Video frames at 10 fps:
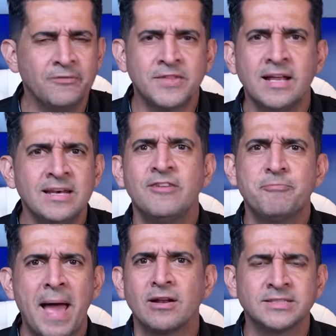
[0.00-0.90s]
if they
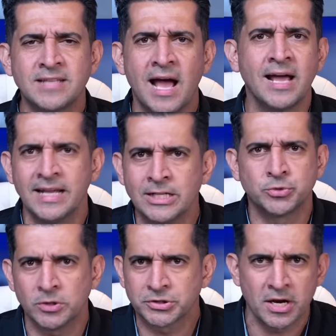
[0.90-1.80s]
leave Palestine,
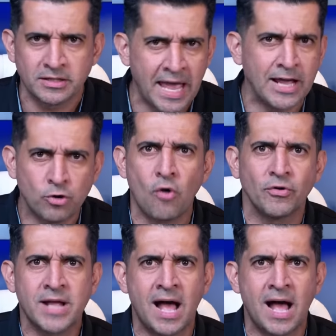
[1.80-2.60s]
Israel's going to take over